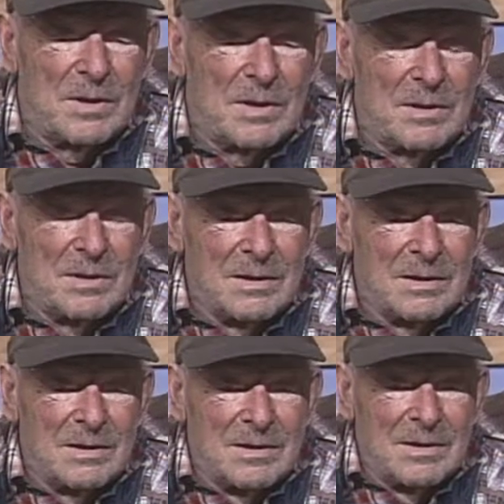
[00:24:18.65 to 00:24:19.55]
And
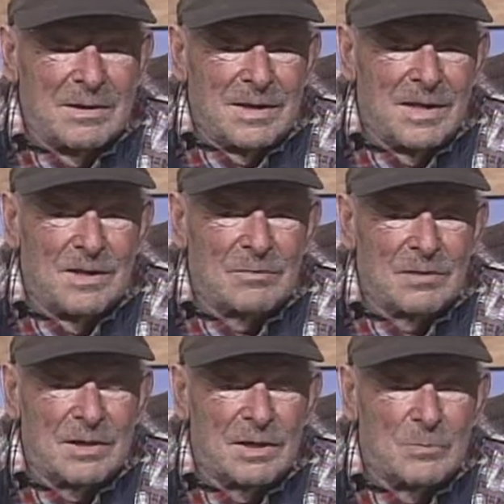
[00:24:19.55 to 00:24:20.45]
he
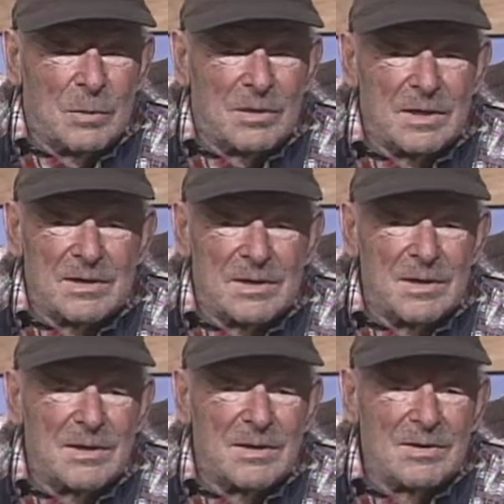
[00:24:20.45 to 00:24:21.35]
looked at his book, and he
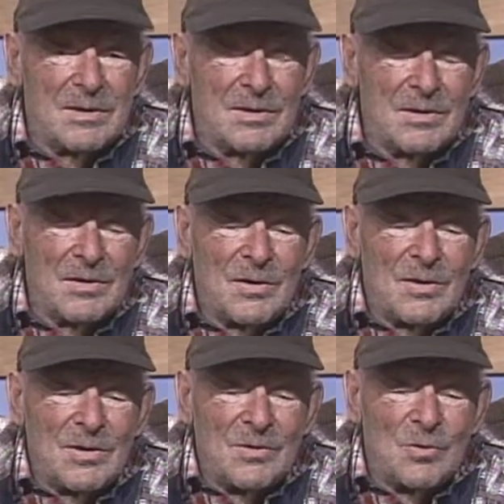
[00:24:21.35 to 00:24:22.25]
said,
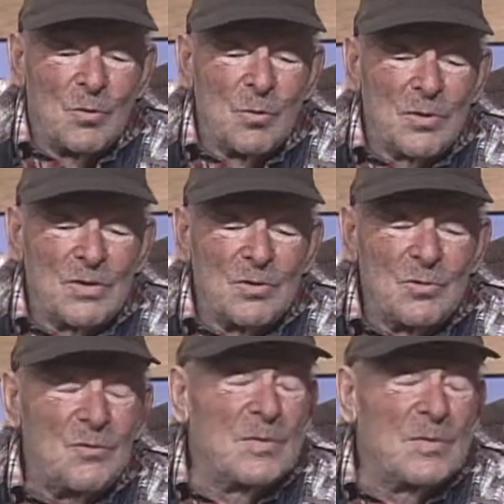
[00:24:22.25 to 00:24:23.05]
no more than 2